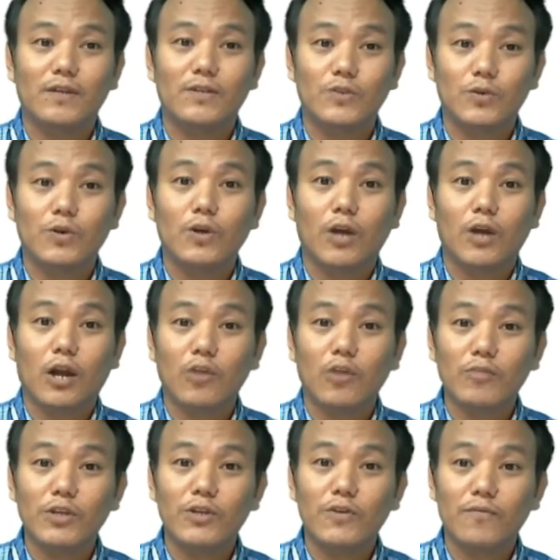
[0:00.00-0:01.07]
So a
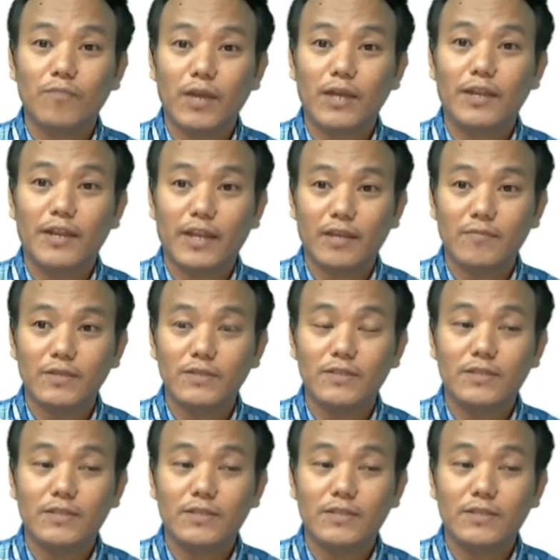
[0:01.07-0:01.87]
community of plant and animals,